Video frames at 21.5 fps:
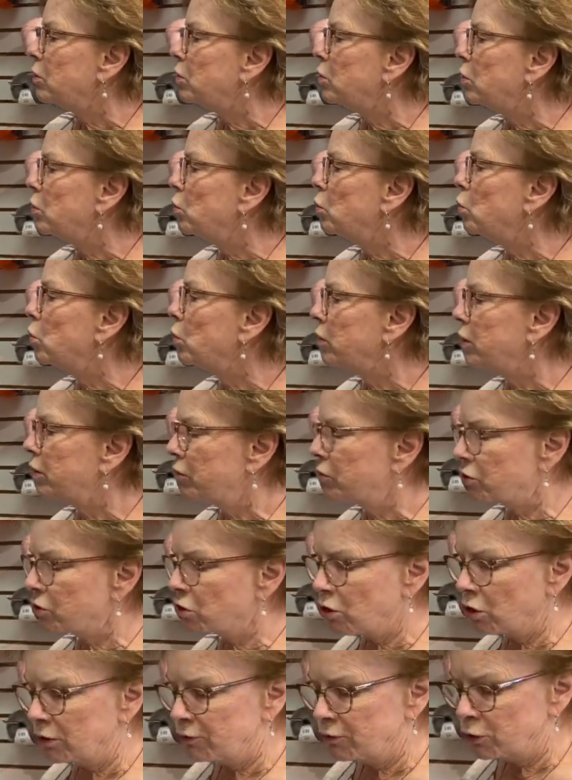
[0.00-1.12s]
or a
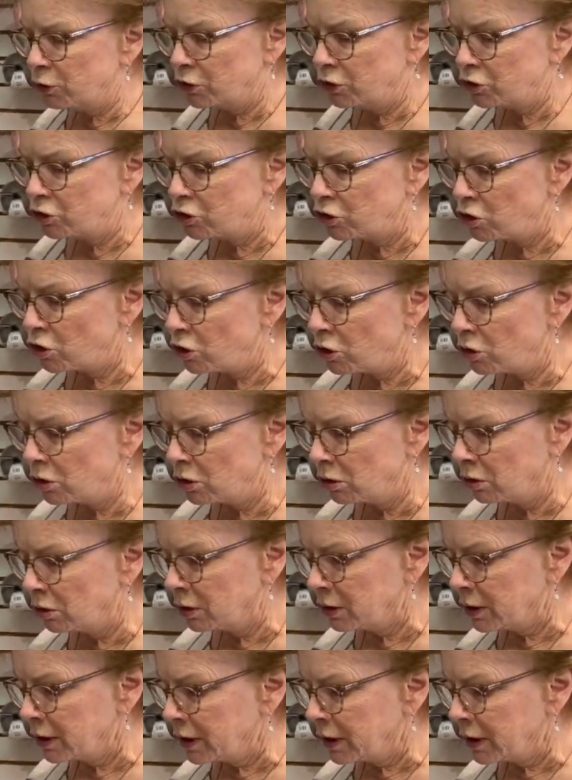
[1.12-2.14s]
scarf or a shawl,